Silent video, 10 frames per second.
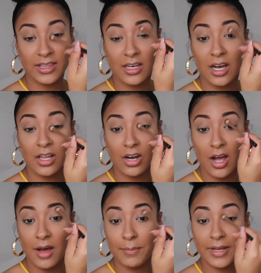the color
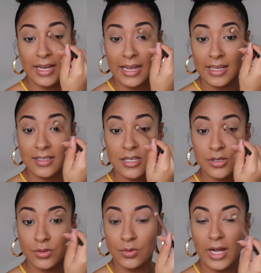up into,